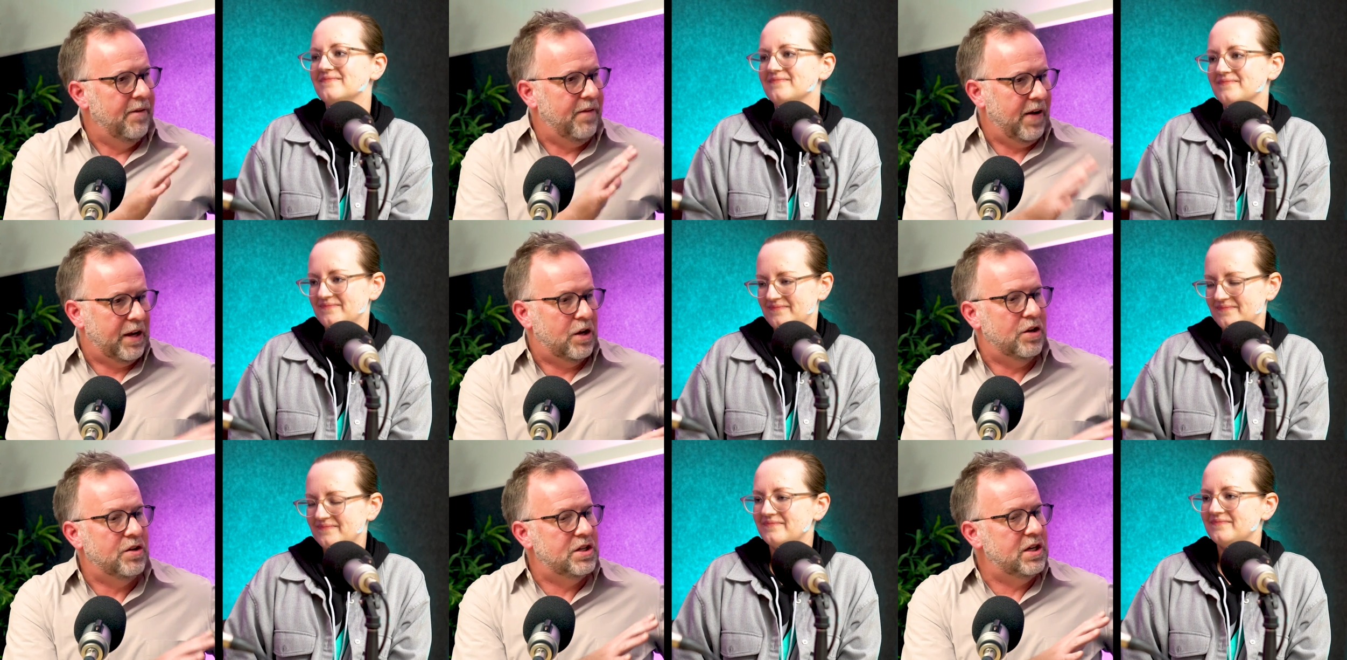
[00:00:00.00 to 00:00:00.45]
Speaker 1: if I
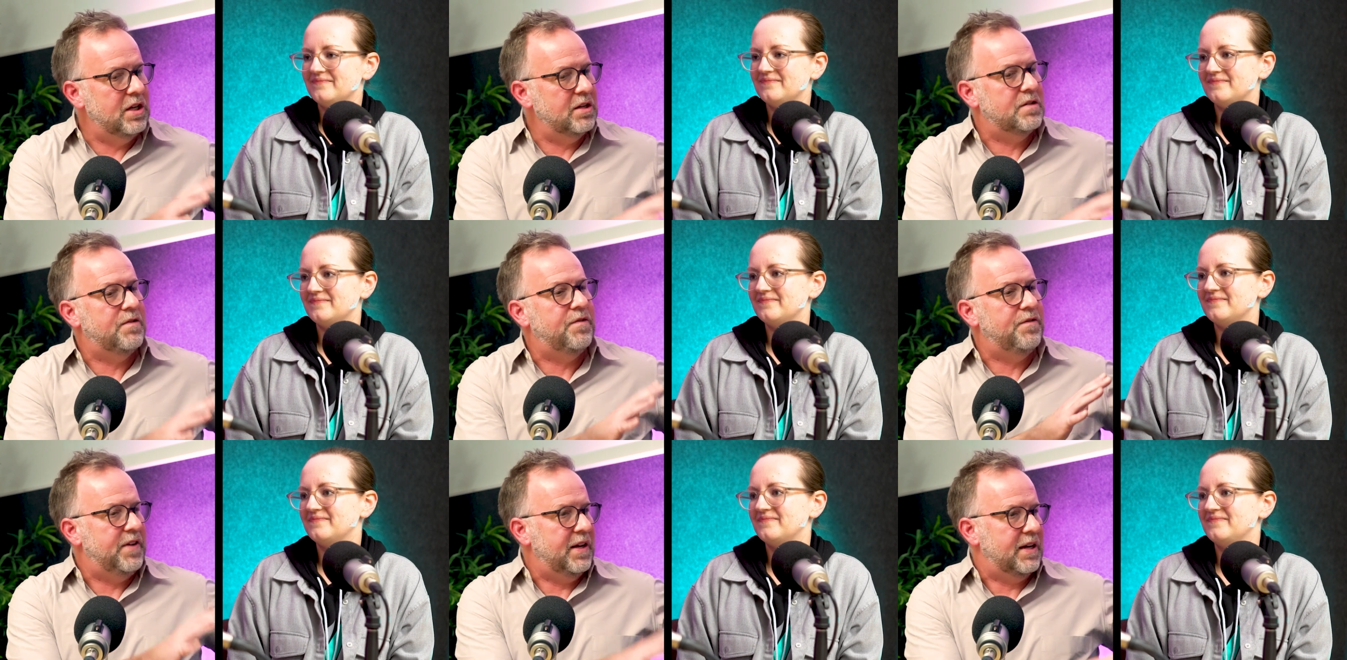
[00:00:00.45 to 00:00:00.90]
could
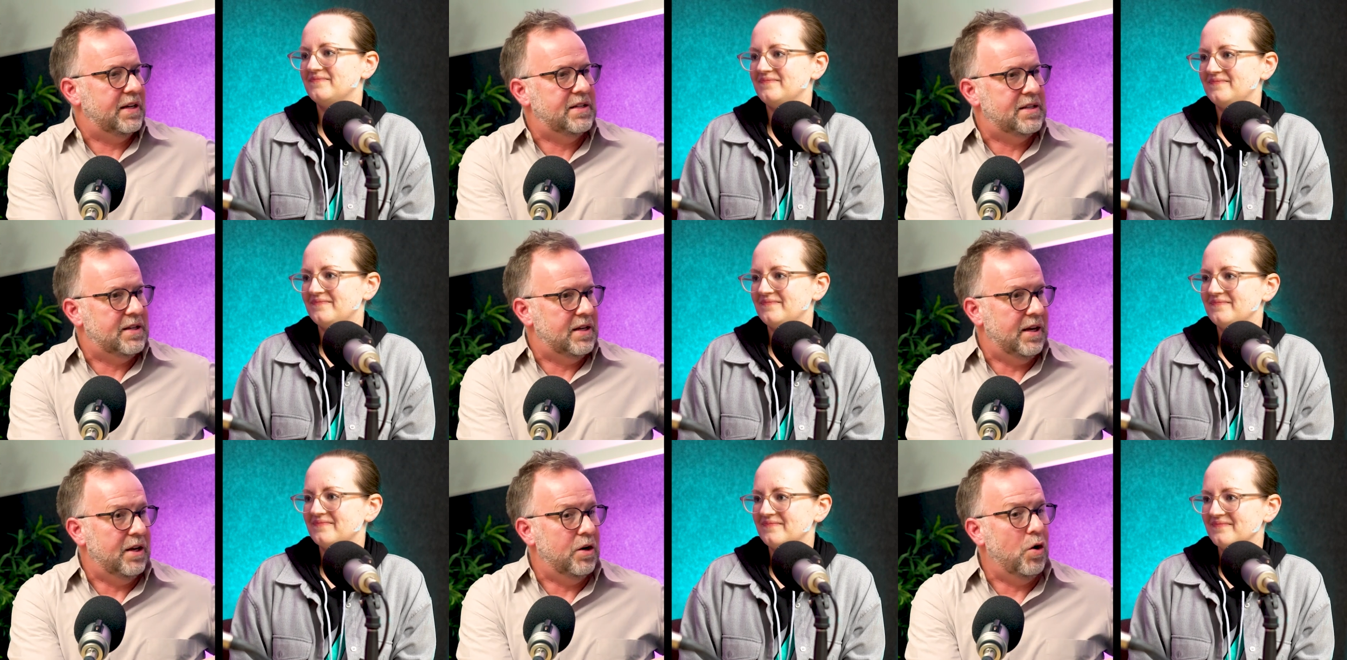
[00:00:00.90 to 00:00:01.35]
just
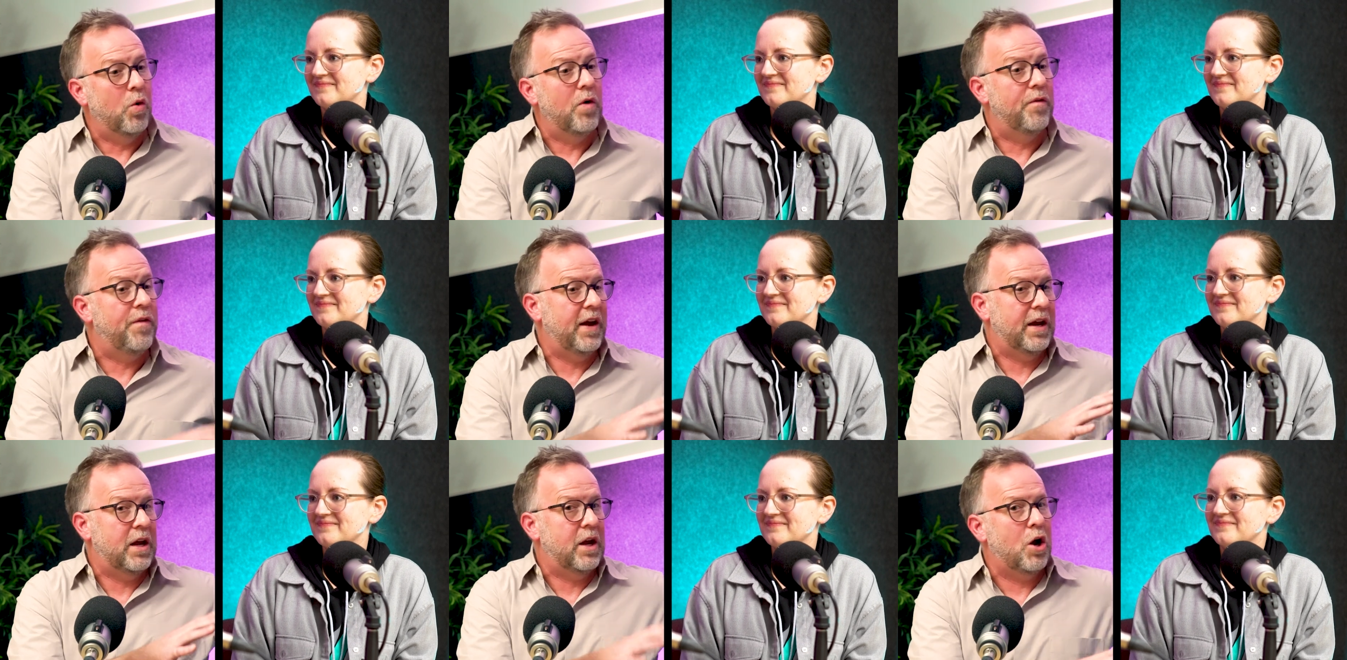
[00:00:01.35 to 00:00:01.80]
fix it, or
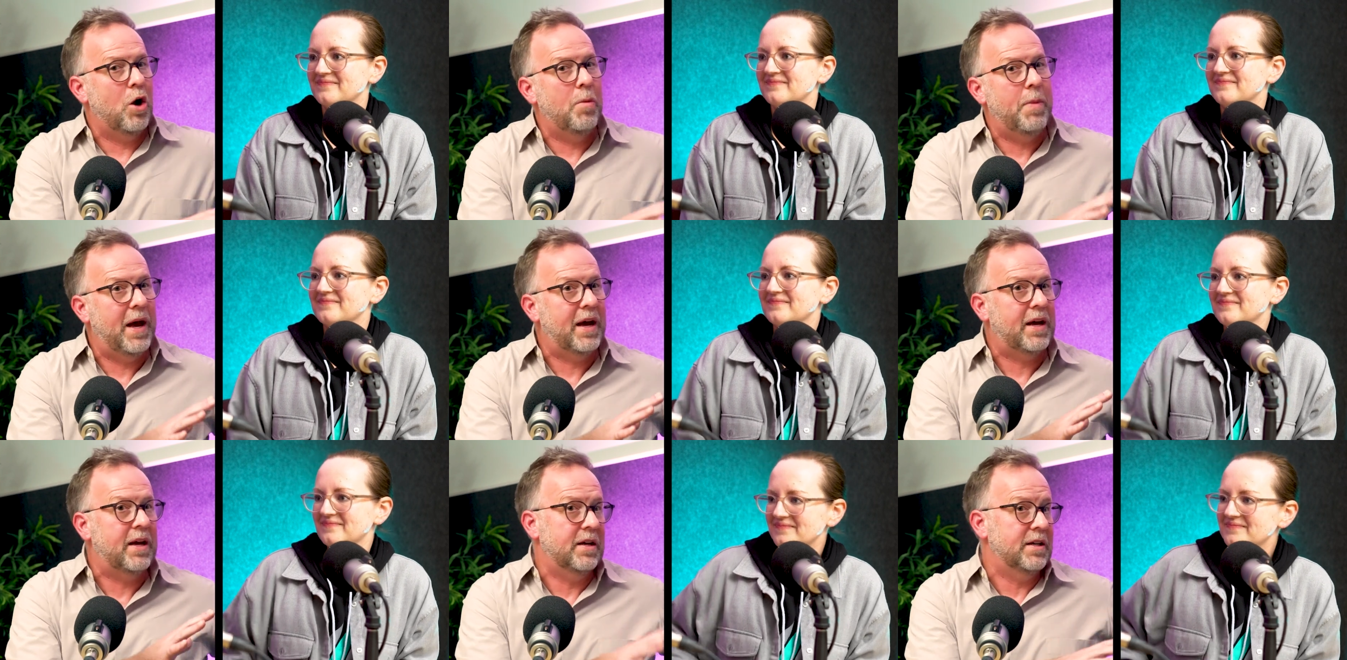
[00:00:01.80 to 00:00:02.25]
if I could go
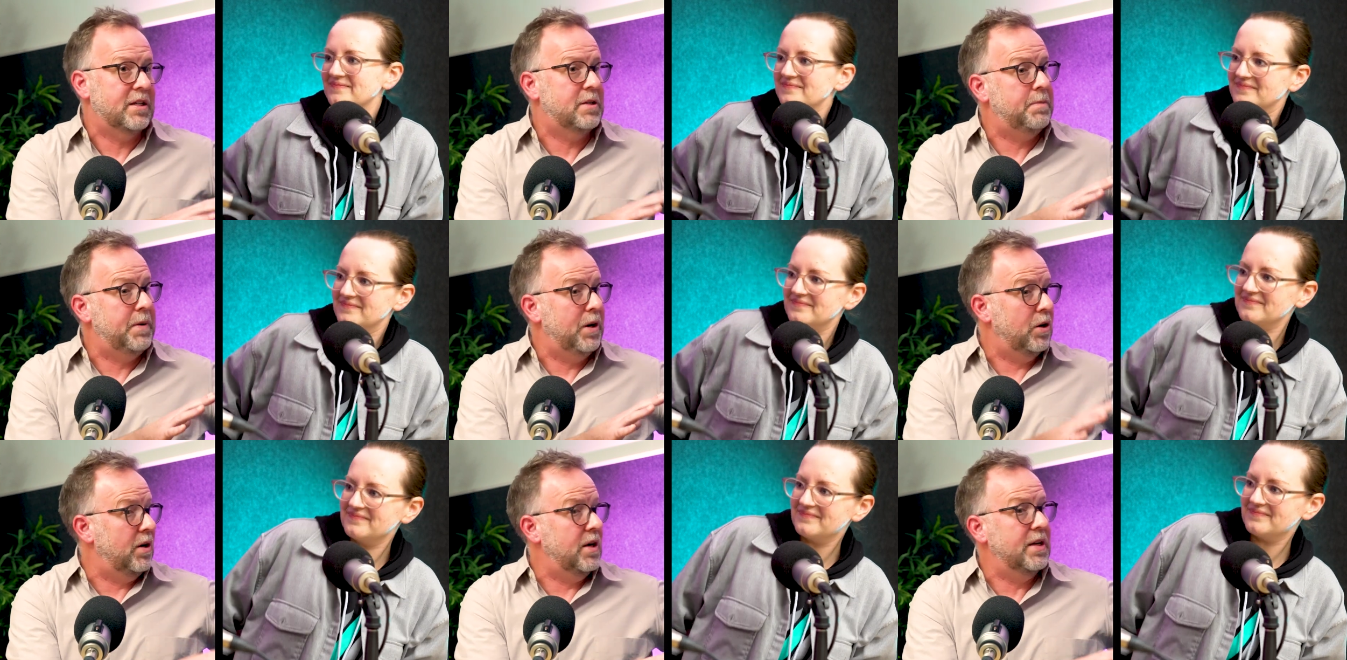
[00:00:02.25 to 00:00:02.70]
back and
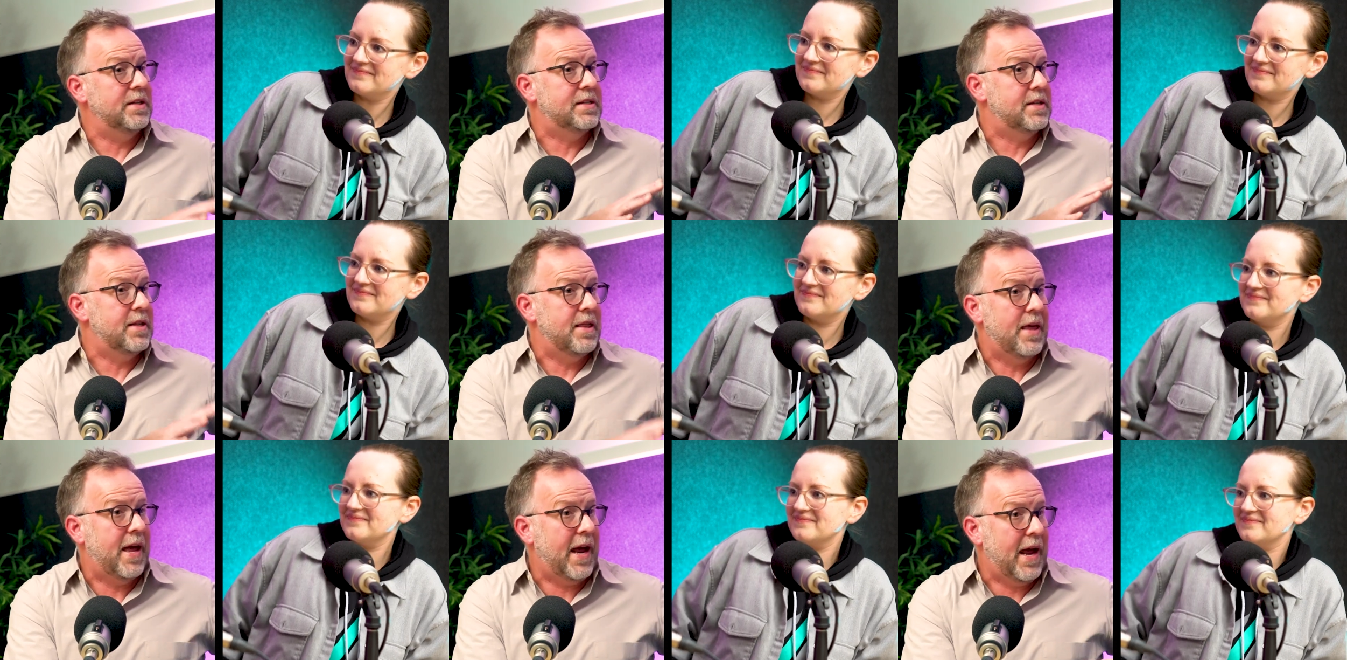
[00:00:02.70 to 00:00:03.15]
experience
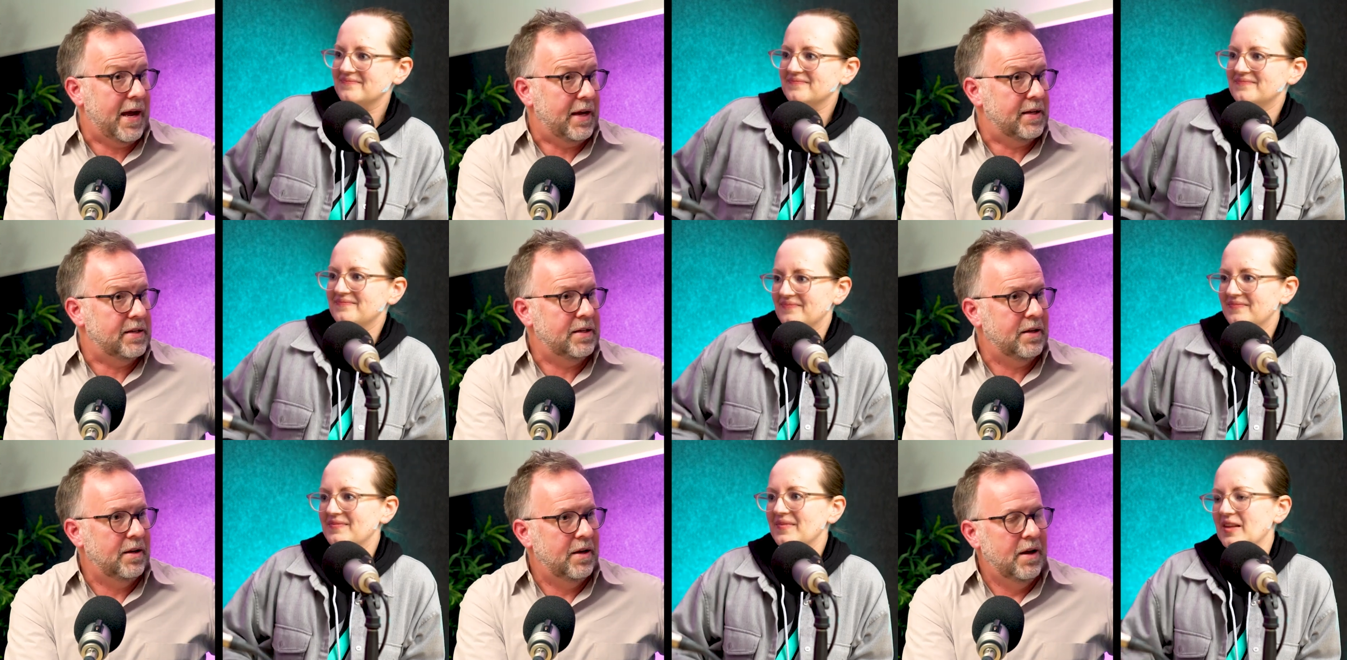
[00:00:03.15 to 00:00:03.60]

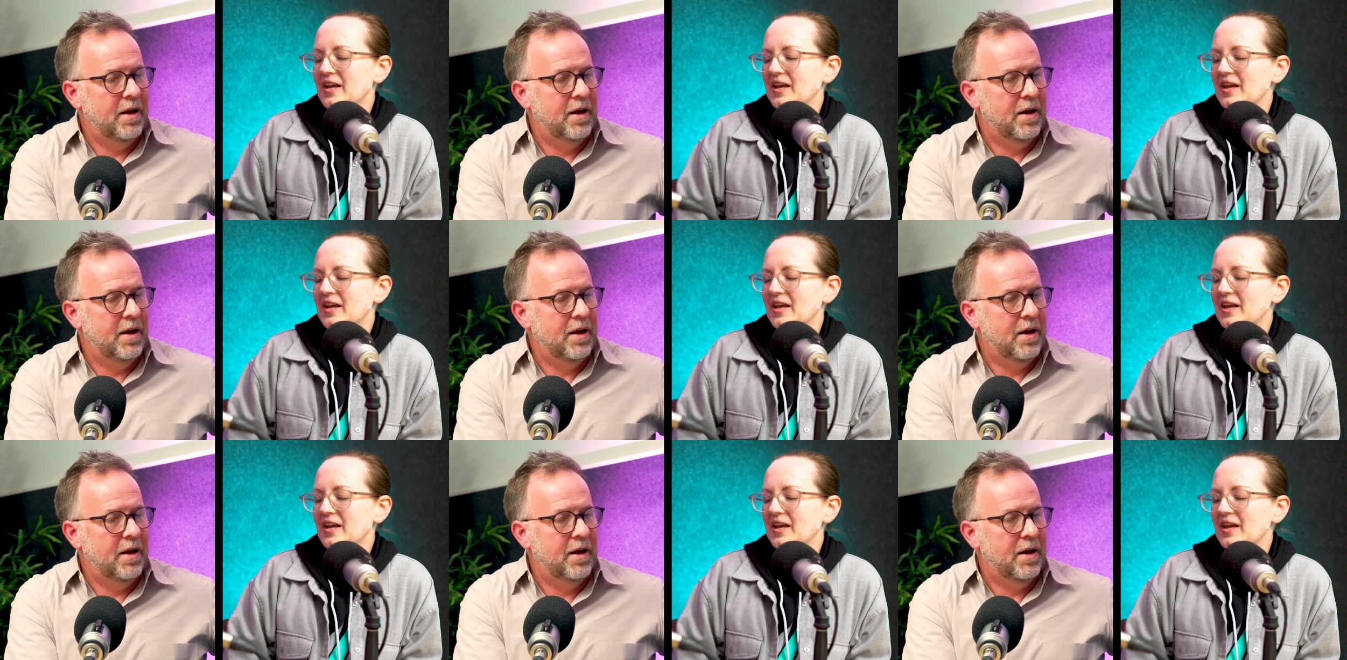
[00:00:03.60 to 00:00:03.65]
that,